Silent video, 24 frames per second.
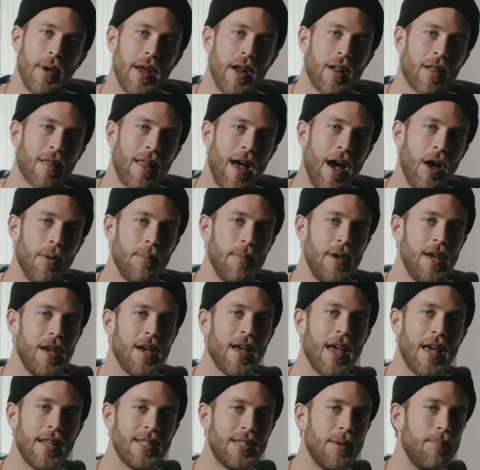It allowed me
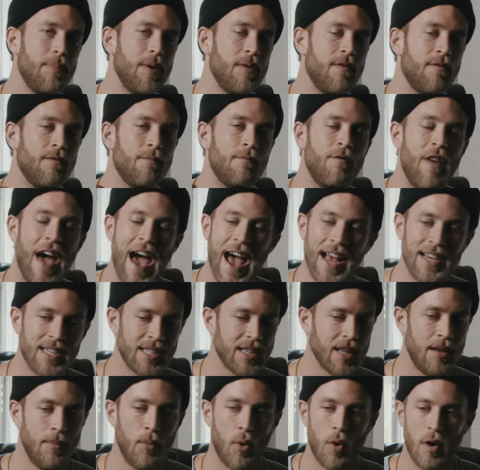again to be
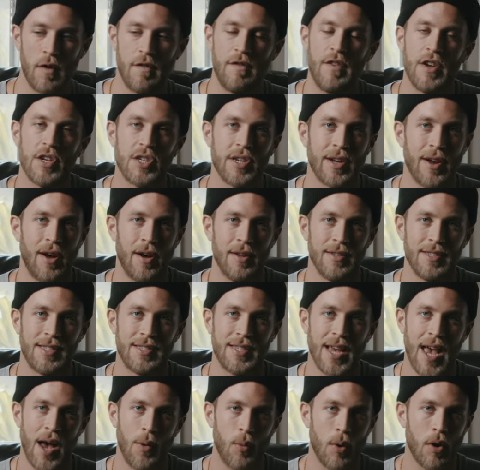vastly more efficient on set.